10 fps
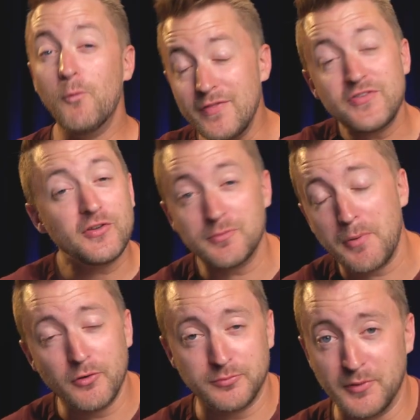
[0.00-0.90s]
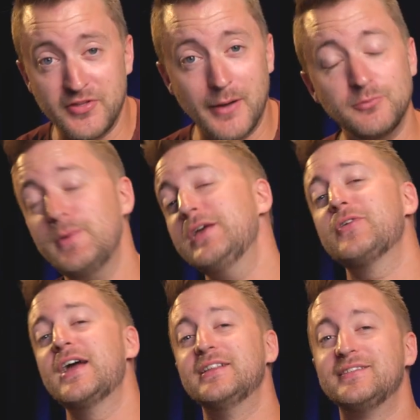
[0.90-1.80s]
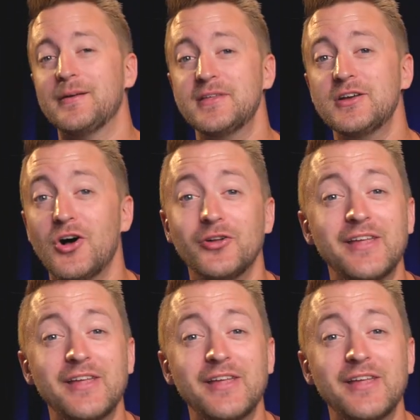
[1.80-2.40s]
with those opposable thumbs, we created something called